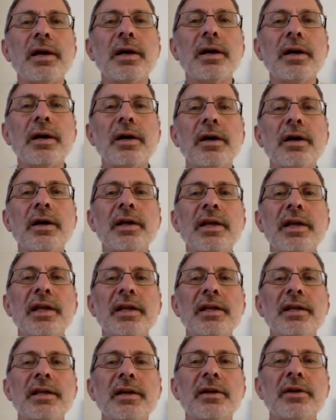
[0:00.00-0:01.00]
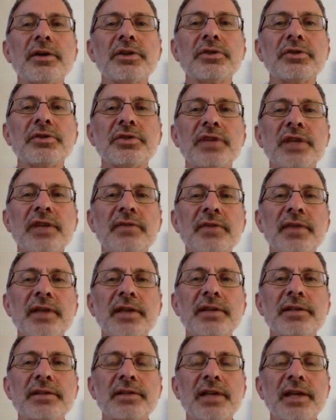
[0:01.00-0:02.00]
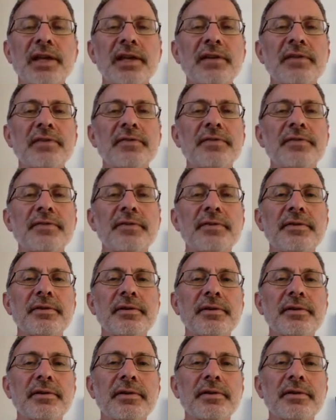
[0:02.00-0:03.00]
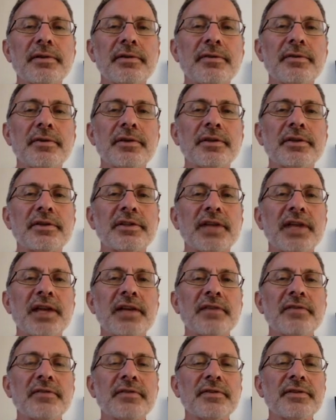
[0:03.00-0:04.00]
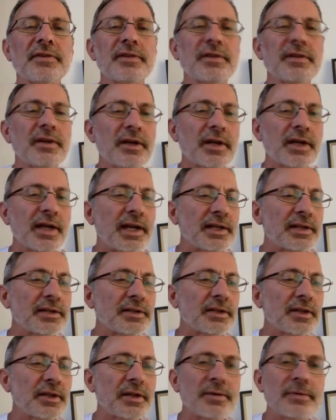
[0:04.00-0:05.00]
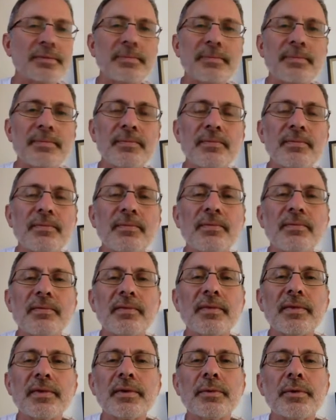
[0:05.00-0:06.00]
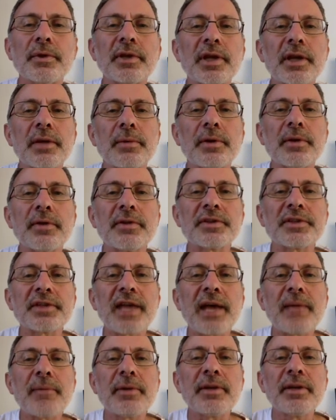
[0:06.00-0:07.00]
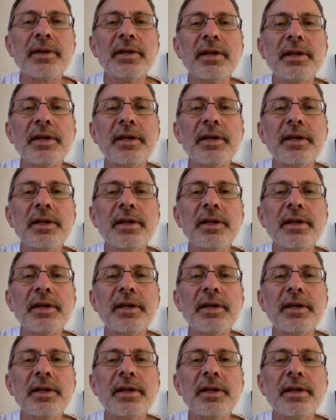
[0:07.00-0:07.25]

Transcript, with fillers: Oh yeah, I should save that. Save. Forgot to save. Okay, so we're going to get rid of this cabin.